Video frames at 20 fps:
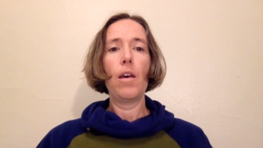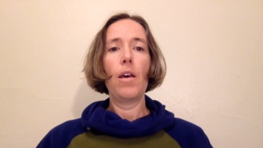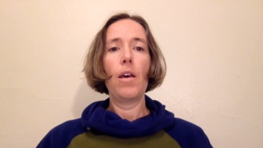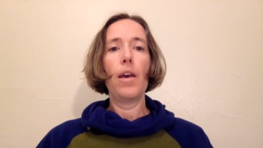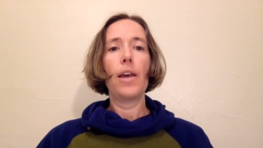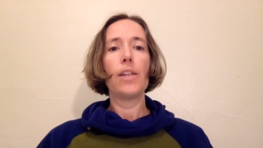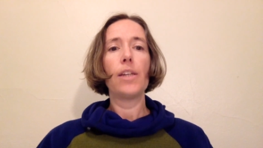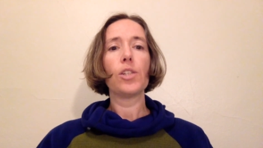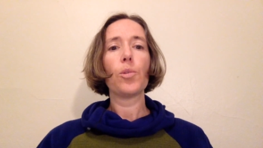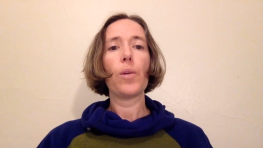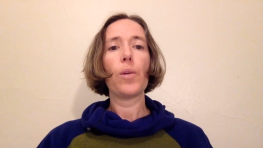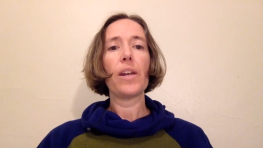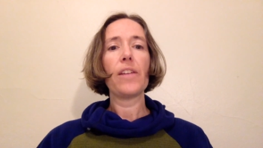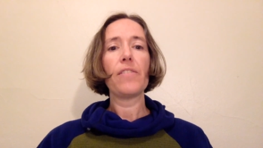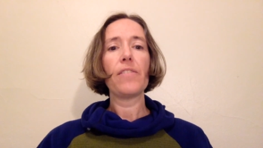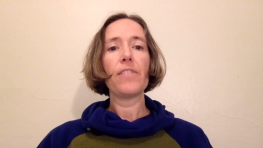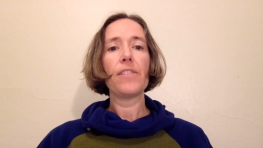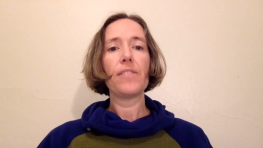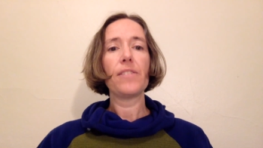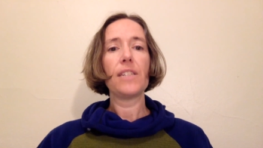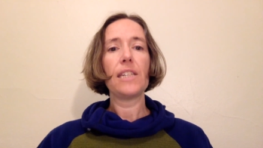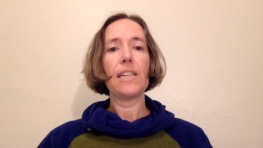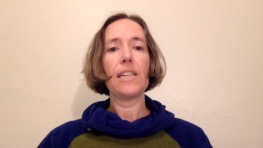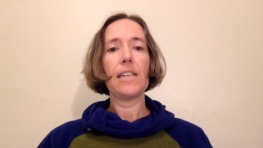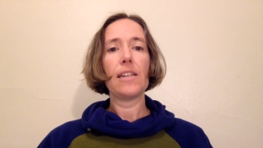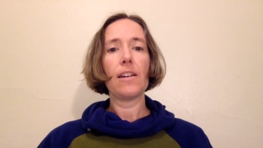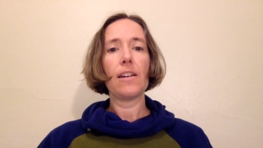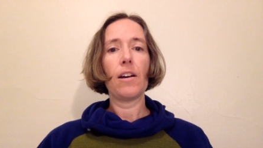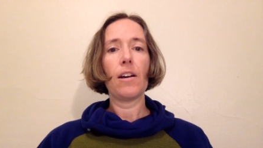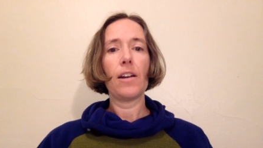In
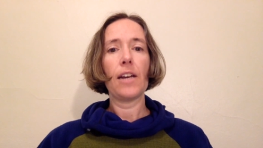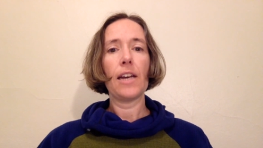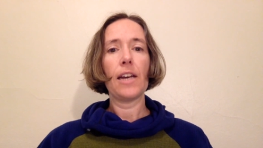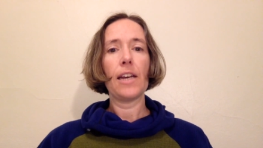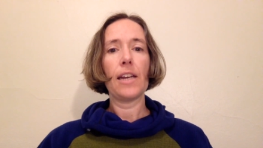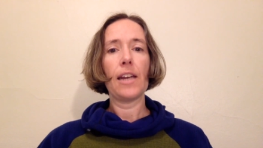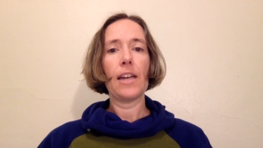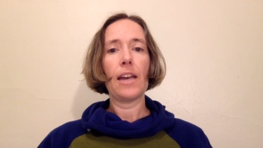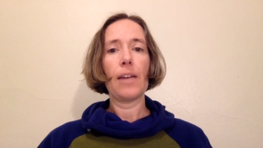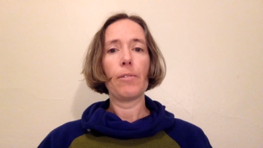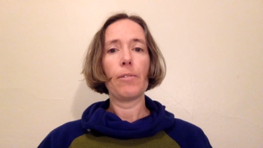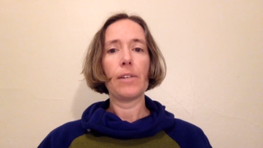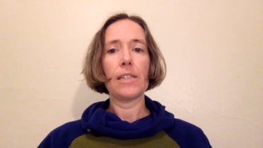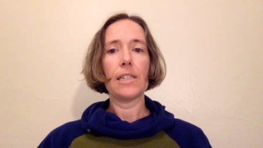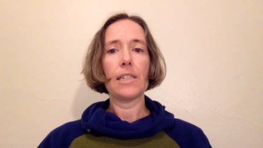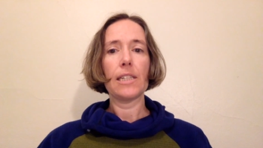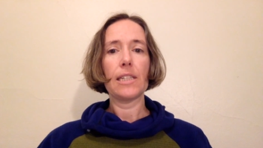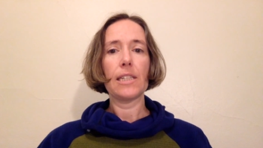2015, Anna and I went to